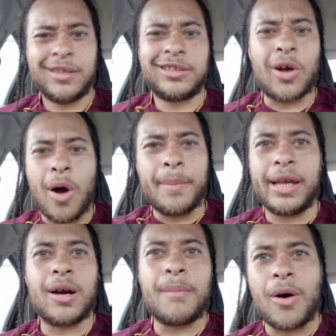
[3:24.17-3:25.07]
So, I
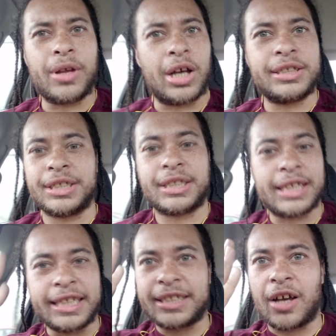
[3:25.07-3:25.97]
mean, come on, y'all. It's
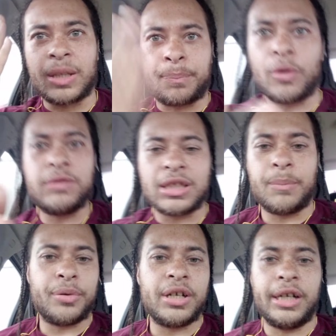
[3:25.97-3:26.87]
just, it's y'all the proofs in the
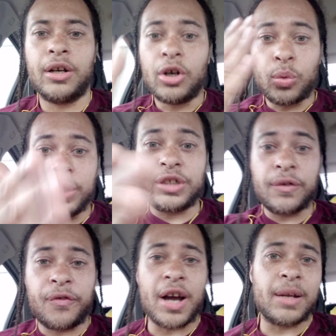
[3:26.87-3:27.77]
pudding. Read your
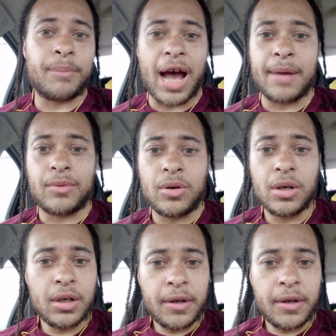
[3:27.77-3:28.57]
fucking Bible.